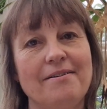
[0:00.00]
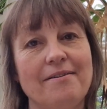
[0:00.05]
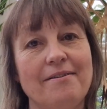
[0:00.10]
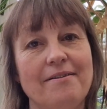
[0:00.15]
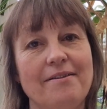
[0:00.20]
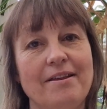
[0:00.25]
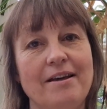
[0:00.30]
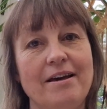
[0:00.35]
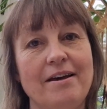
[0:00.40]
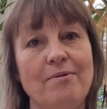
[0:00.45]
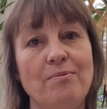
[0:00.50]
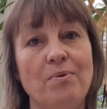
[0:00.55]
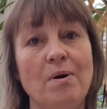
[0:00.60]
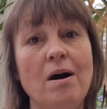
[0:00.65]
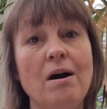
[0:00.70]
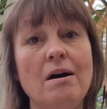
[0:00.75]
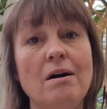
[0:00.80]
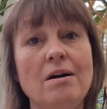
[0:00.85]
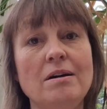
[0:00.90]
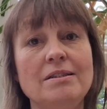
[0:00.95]
There
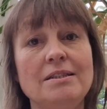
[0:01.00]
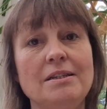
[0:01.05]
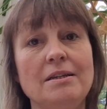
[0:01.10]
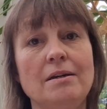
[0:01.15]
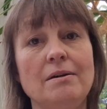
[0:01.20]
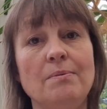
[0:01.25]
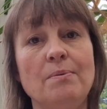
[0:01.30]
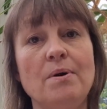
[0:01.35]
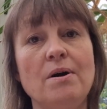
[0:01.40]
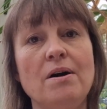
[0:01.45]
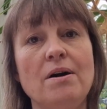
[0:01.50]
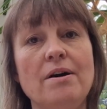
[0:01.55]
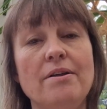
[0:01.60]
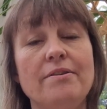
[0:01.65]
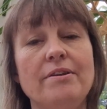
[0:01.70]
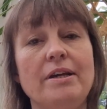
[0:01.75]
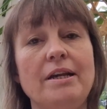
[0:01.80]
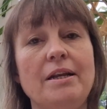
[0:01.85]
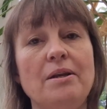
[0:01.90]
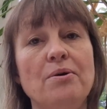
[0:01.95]
was a
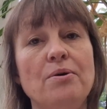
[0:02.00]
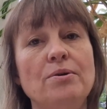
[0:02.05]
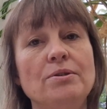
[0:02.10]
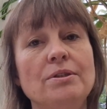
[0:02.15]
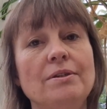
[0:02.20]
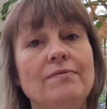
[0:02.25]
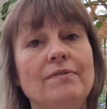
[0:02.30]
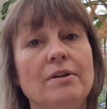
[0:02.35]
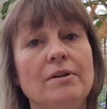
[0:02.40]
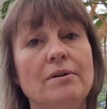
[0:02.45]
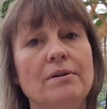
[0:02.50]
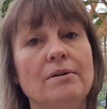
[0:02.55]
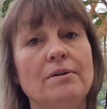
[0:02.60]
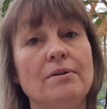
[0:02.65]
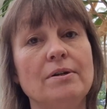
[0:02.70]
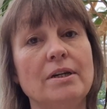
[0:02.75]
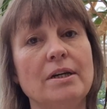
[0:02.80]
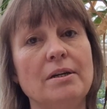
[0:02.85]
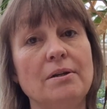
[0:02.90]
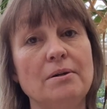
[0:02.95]
worthy Lord of
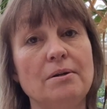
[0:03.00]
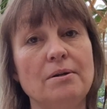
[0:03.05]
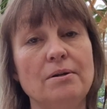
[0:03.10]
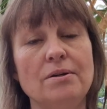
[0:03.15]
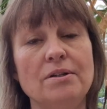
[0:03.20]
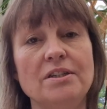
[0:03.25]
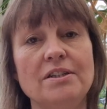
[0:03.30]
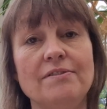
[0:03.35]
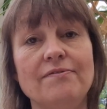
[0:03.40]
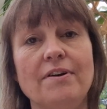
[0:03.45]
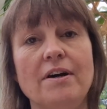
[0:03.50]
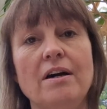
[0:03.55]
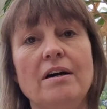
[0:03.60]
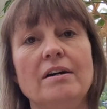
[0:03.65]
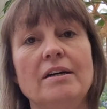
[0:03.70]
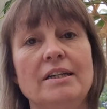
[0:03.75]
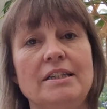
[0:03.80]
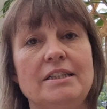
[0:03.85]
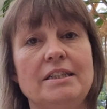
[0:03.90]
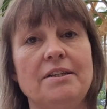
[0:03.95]
Lorn, a lord of
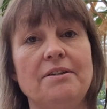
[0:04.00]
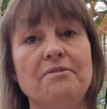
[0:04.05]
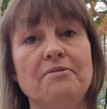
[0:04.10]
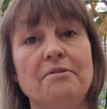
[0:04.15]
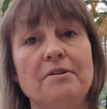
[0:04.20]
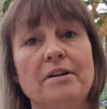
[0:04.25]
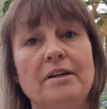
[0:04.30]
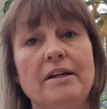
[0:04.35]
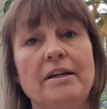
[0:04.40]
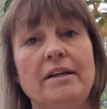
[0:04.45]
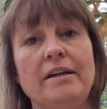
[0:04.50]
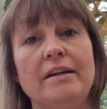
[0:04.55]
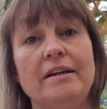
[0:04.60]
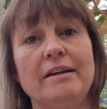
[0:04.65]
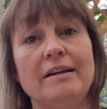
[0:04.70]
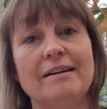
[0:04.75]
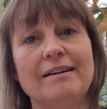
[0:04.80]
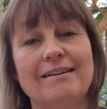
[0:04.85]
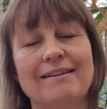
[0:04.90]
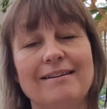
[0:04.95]
high degree.
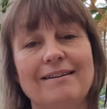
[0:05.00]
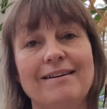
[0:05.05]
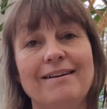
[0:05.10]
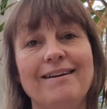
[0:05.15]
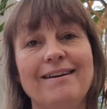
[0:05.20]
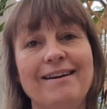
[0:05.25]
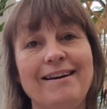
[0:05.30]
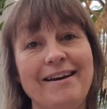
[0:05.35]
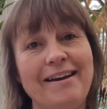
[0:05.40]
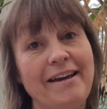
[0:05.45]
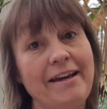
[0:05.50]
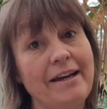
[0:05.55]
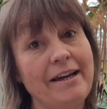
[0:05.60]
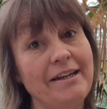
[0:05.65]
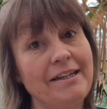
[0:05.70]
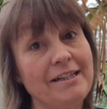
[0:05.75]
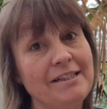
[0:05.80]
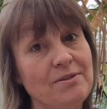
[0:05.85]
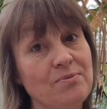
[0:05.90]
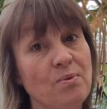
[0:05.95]
He and
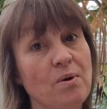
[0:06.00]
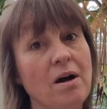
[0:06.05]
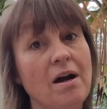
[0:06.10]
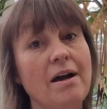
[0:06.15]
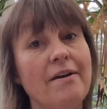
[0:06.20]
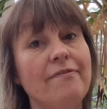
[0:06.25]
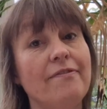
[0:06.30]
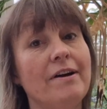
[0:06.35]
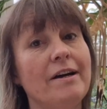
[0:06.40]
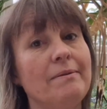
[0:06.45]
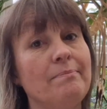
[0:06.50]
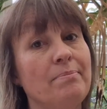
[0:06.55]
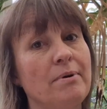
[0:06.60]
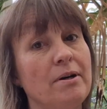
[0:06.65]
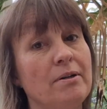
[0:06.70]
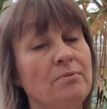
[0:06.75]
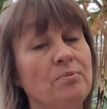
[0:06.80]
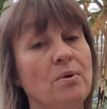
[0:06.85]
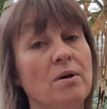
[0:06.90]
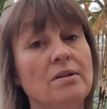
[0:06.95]
his wife had
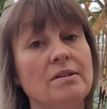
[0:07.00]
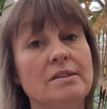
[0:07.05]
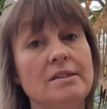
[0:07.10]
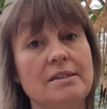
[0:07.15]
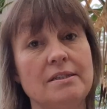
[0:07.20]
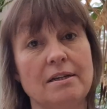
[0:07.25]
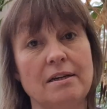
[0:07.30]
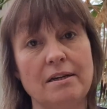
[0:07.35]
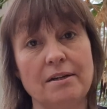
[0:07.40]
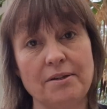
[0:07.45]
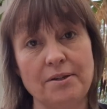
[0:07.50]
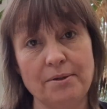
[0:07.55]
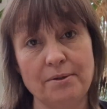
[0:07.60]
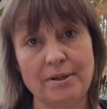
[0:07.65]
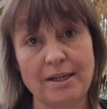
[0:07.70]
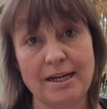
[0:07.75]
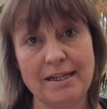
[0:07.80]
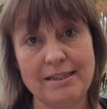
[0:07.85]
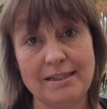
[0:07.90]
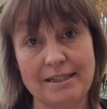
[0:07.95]
but one son, who
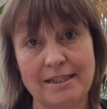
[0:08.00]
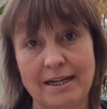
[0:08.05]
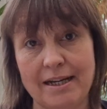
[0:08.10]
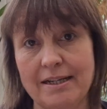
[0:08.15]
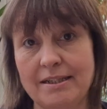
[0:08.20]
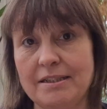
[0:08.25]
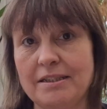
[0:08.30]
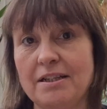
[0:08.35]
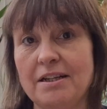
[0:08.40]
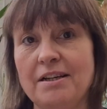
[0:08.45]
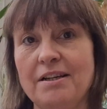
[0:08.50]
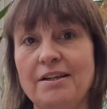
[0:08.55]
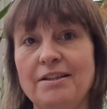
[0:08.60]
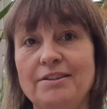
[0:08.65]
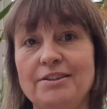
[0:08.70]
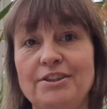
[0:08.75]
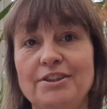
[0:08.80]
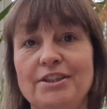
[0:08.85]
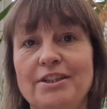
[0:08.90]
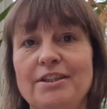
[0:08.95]
they sent to learn
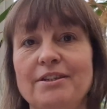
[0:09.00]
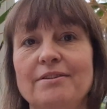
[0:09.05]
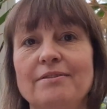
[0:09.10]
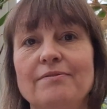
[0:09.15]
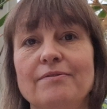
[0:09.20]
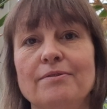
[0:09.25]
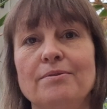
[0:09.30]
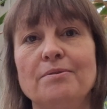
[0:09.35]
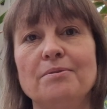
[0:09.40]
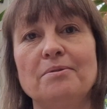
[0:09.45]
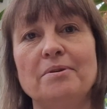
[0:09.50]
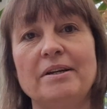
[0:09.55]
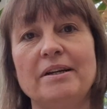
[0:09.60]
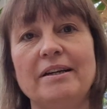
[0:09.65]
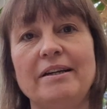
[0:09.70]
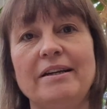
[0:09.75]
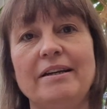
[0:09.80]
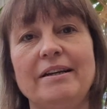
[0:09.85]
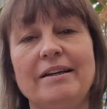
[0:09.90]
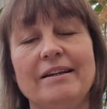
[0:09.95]

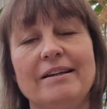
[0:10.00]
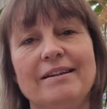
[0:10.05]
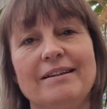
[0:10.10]
chivalry.